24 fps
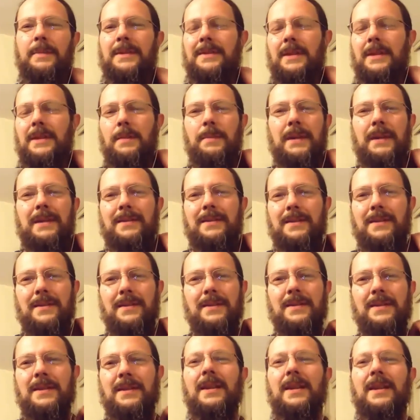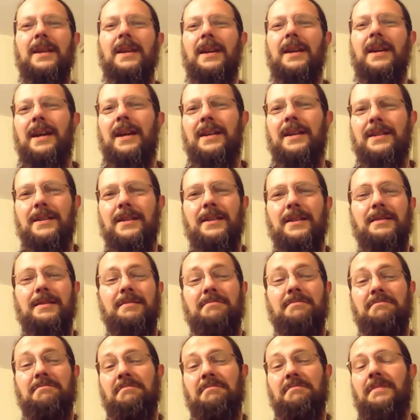missing pieces and
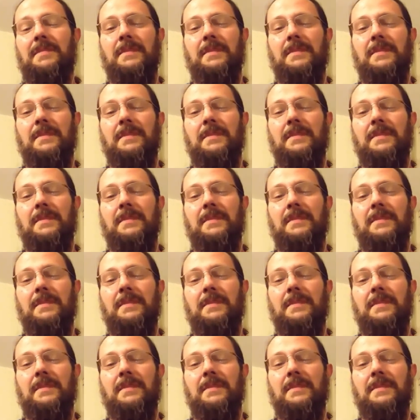